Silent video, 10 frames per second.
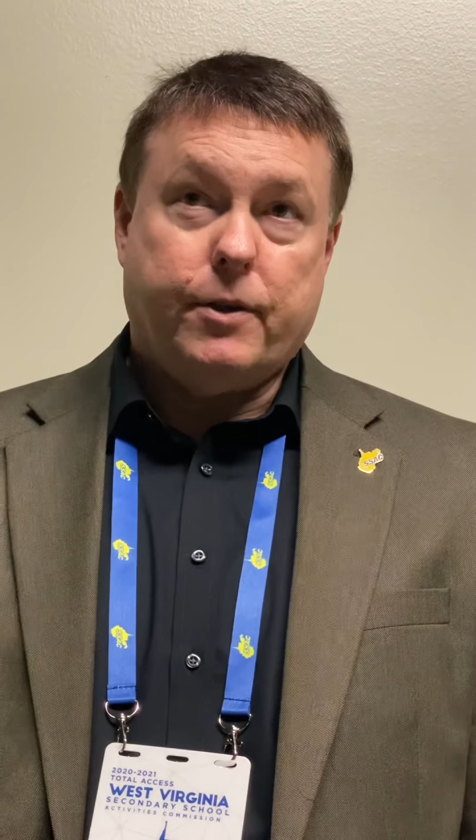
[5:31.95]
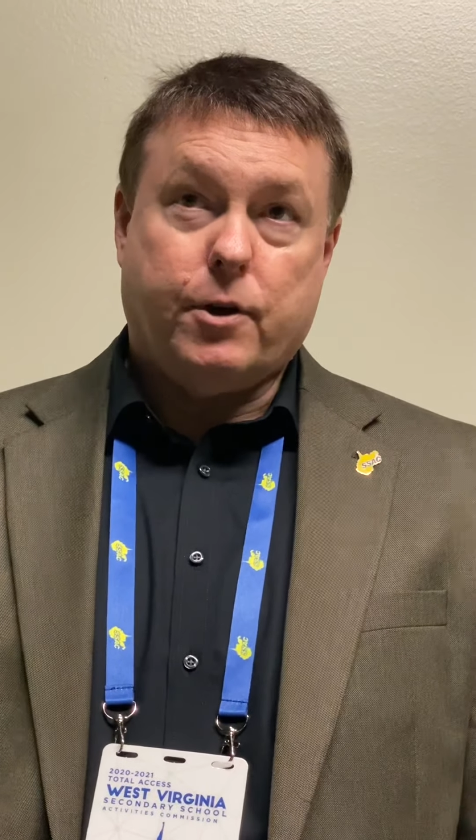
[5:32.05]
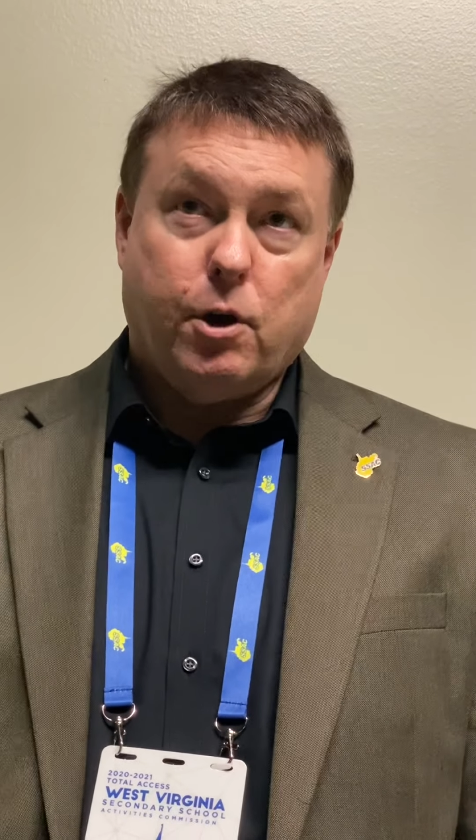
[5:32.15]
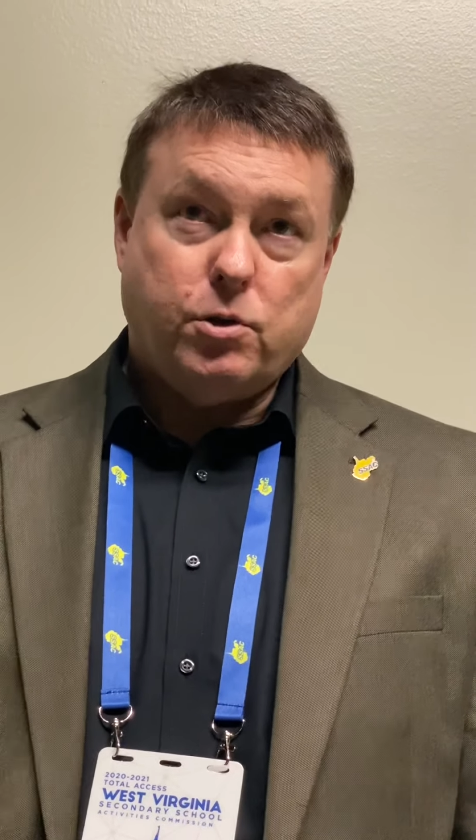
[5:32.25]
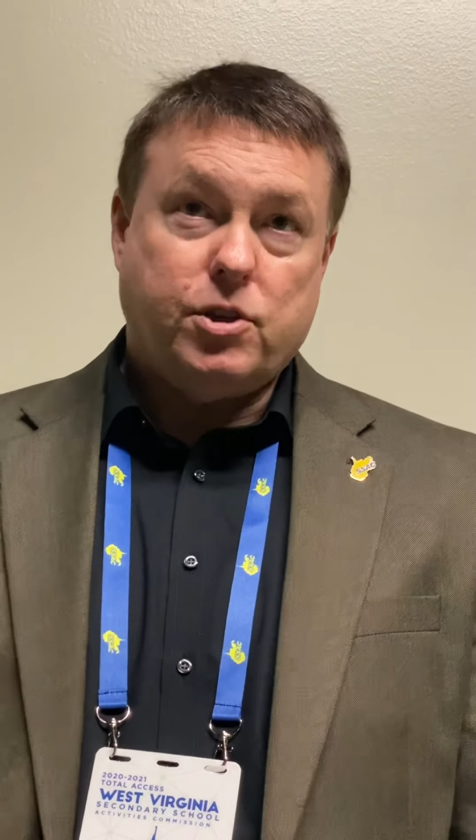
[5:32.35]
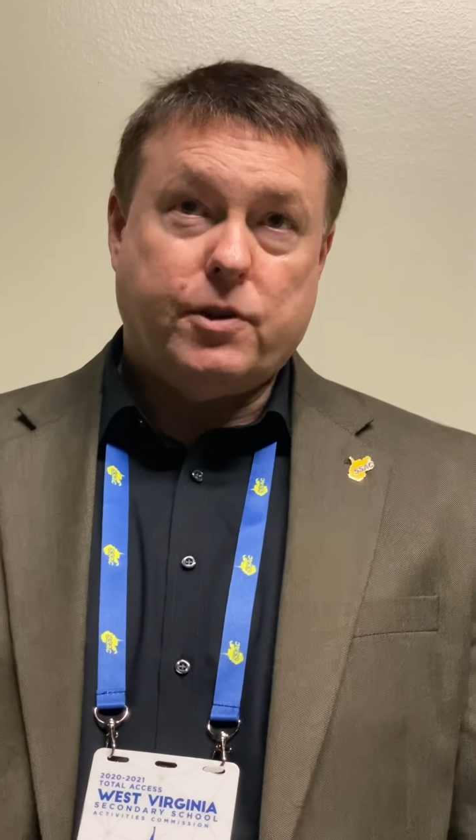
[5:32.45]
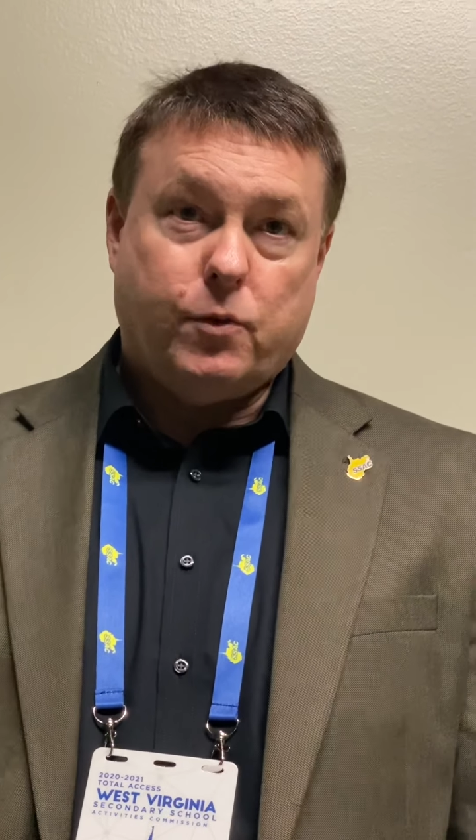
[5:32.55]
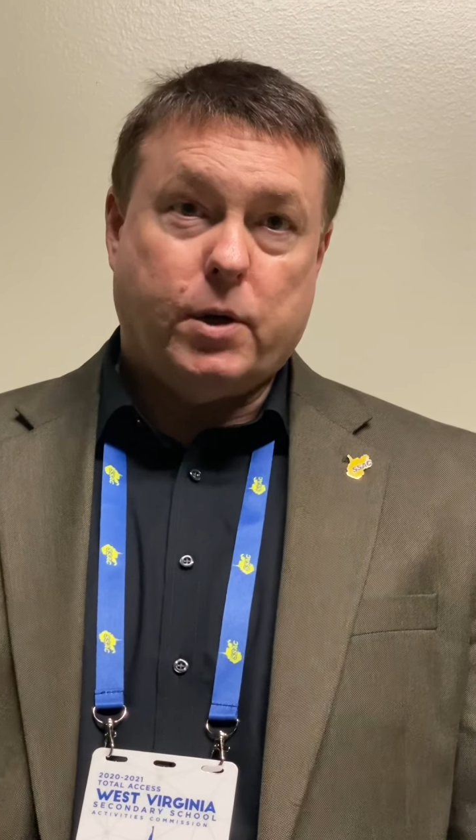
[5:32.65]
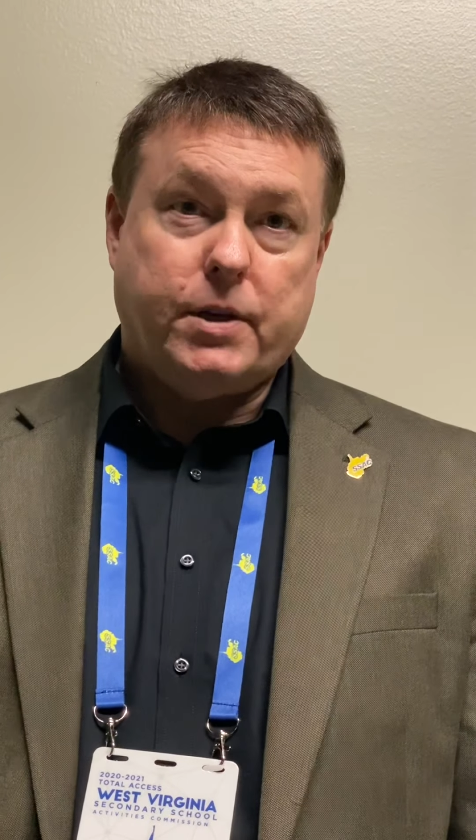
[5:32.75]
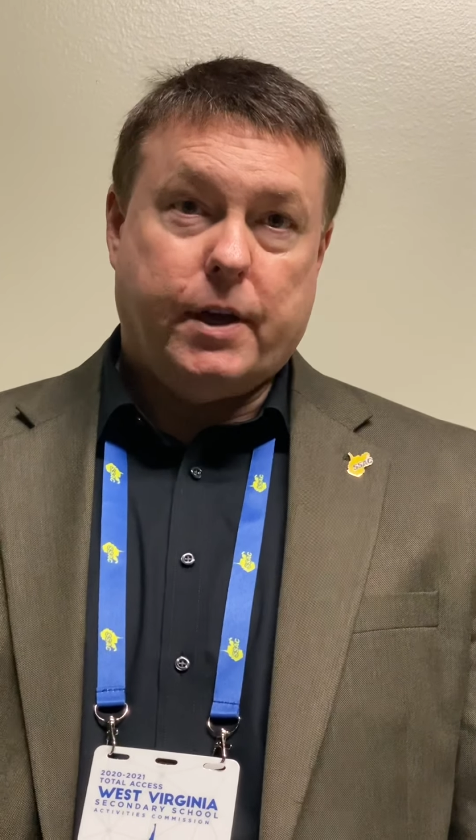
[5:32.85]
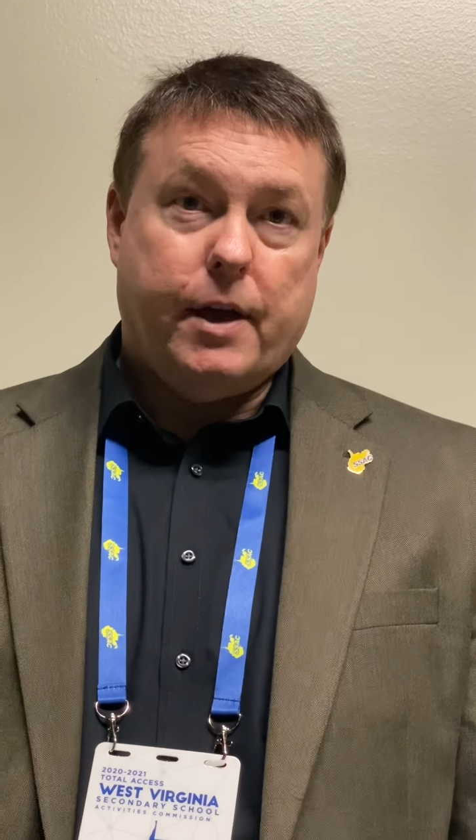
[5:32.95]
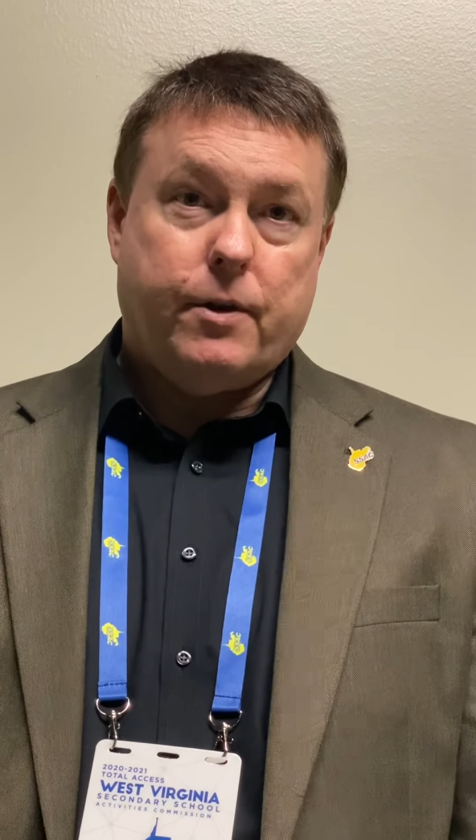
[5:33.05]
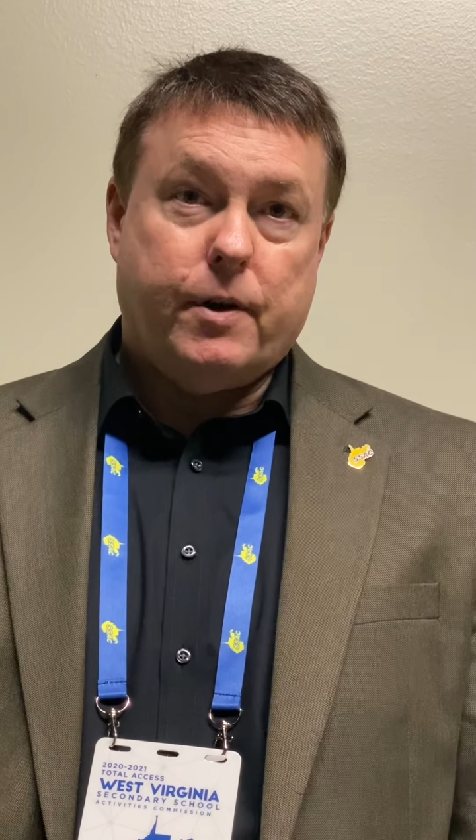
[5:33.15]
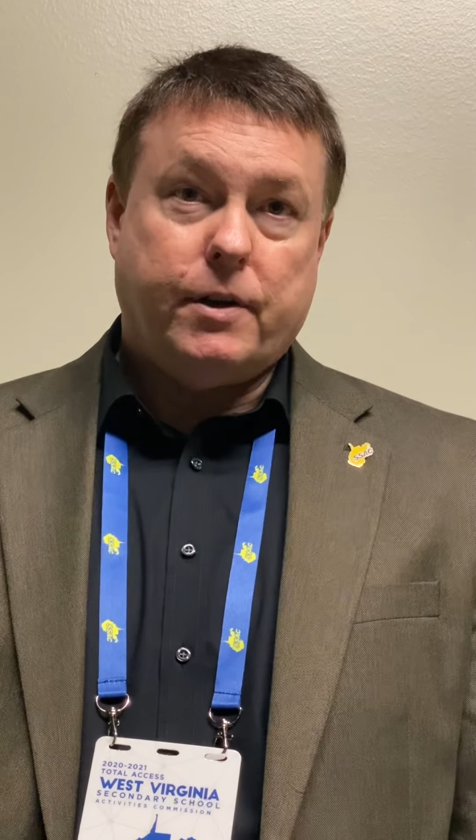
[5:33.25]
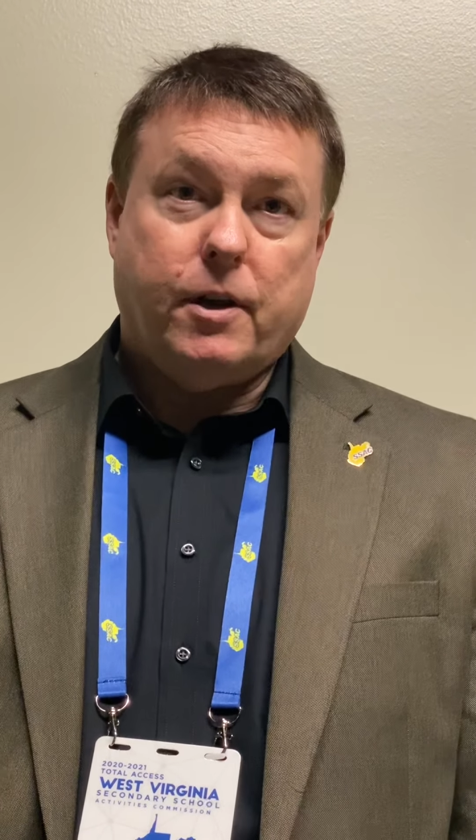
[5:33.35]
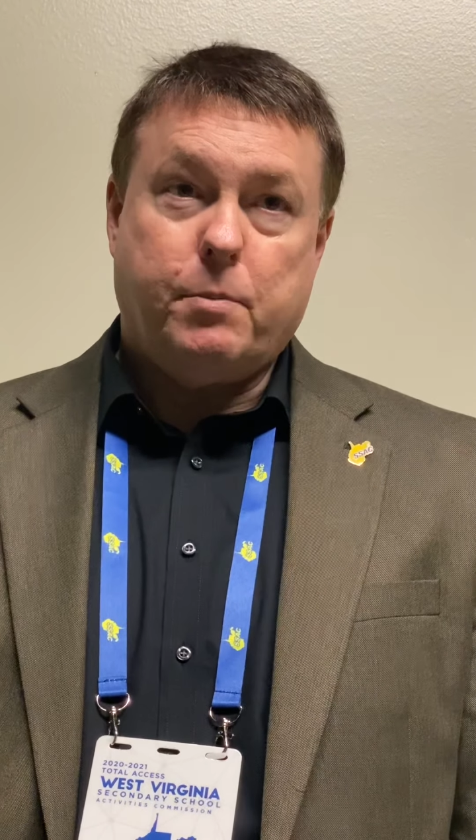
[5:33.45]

their coaches have worked together and done the